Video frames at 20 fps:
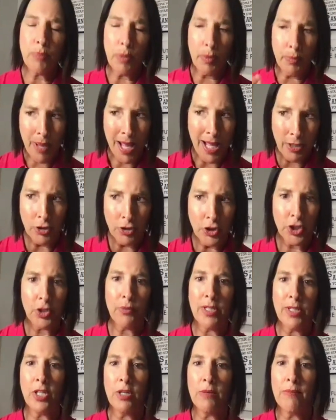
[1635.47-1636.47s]
propels
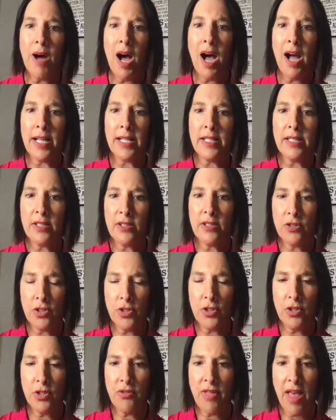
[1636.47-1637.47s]
you in your mind
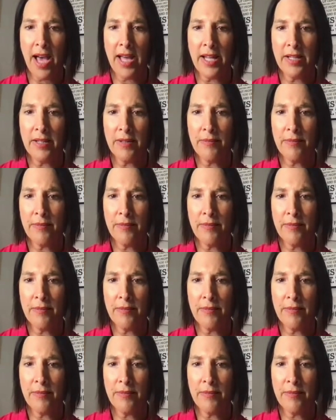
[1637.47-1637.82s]
to do that?